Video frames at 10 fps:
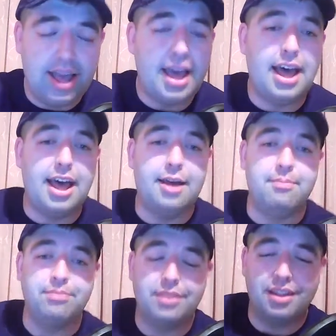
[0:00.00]

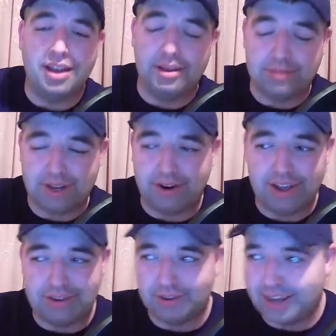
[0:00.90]
I'm sorry
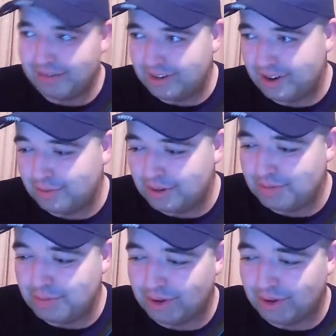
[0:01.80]
I don't have it here with me,